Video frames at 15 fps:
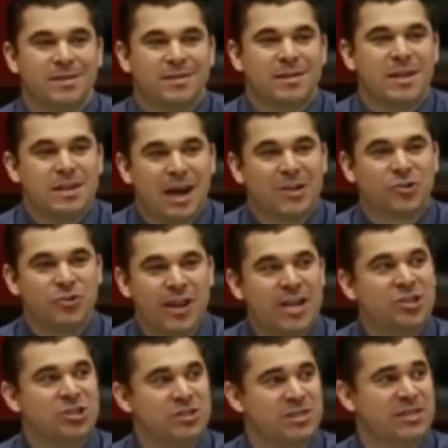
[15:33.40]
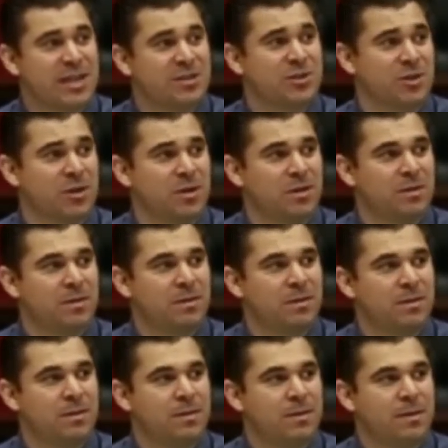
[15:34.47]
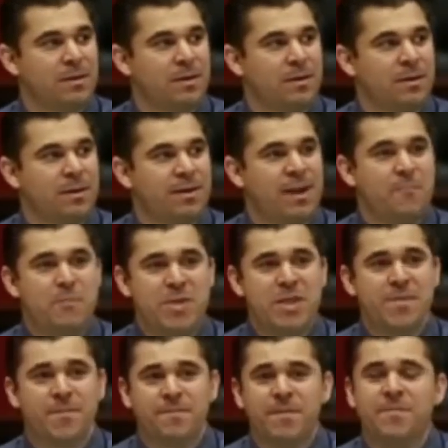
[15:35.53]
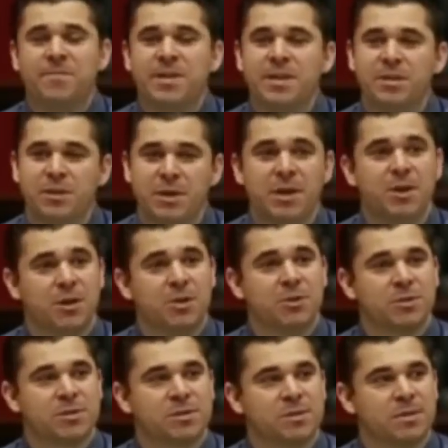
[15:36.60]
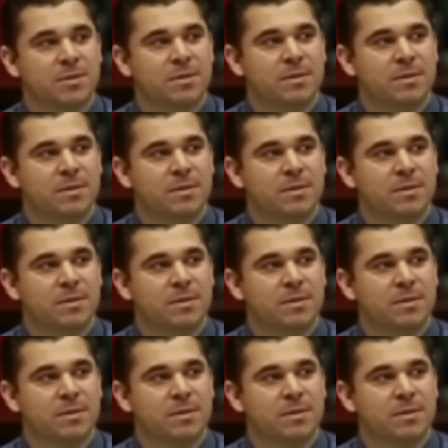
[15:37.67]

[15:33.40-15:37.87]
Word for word: It's an indoctrination center. And I've been there for 15 years.